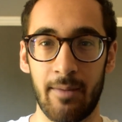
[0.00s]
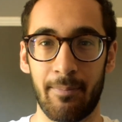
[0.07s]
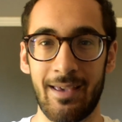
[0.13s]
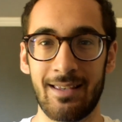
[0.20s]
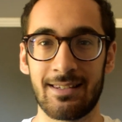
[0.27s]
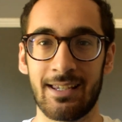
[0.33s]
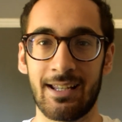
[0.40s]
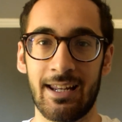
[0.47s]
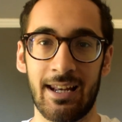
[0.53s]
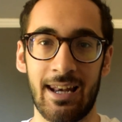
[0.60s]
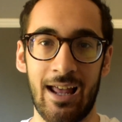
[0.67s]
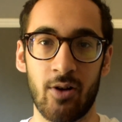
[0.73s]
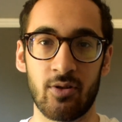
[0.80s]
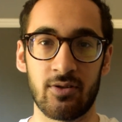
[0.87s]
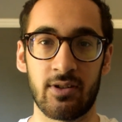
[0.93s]
it basically
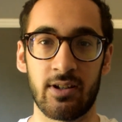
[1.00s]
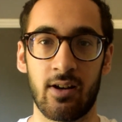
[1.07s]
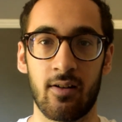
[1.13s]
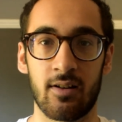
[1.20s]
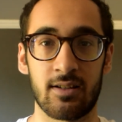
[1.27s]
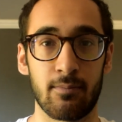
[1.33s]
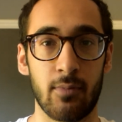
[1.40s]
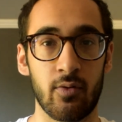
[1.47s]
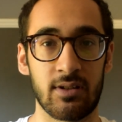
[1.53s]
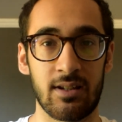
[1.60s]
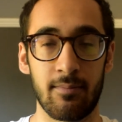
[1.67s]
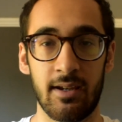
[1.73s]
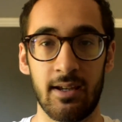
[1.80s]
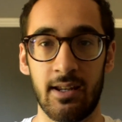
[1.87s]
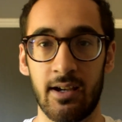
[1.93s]
allows you to cast
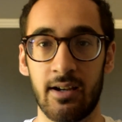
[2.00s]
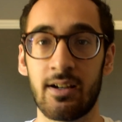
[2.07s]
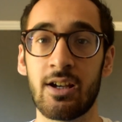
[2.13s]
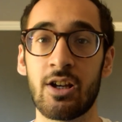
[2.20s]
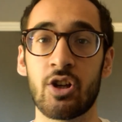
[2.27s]
multimedia